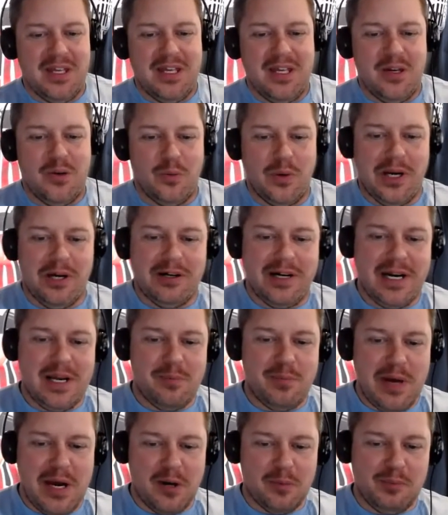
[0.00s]
We are in a
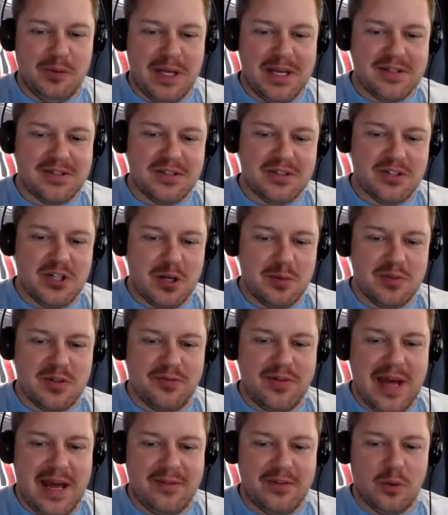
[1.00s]
better place in terms of
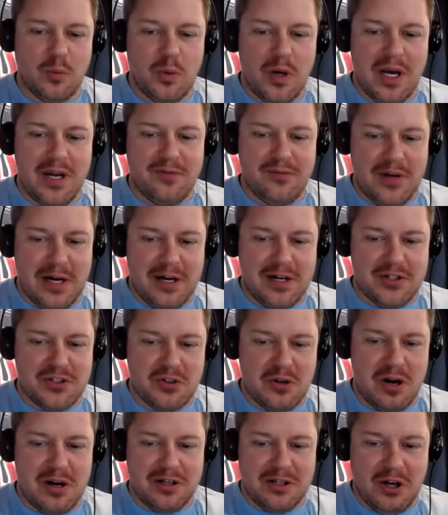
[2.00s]
having one very
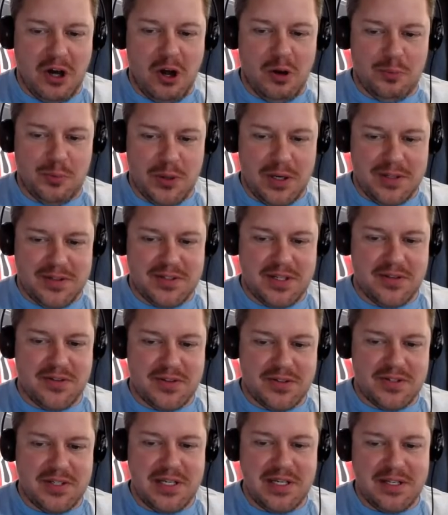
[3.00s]
strong culprit, said the
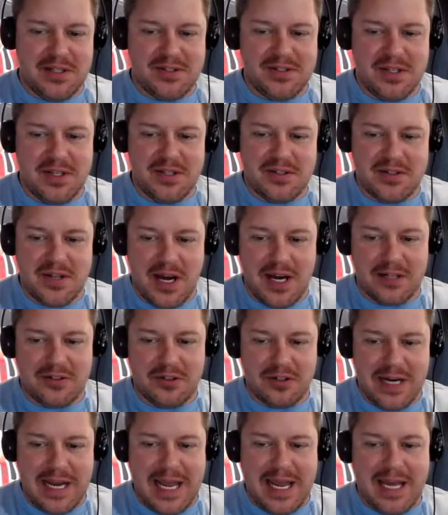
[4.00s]
C D C's
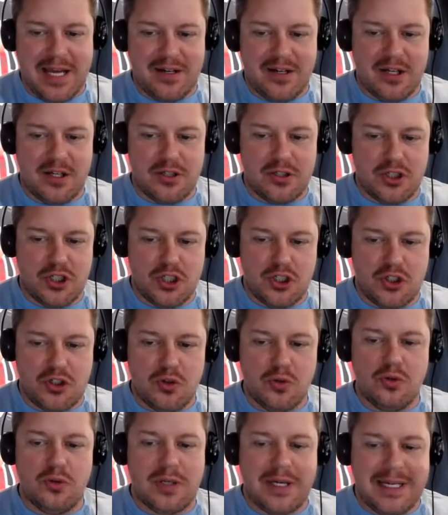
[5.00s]
Doctor Ann
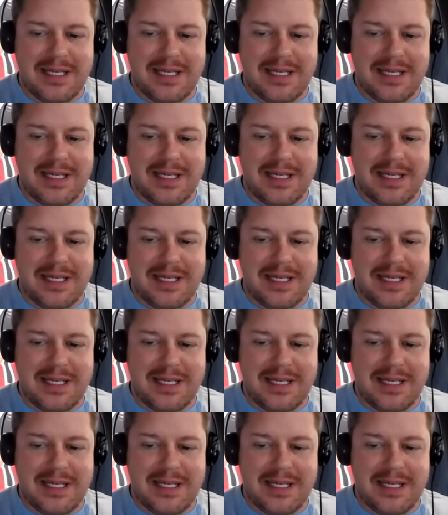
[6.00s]
Schuchat.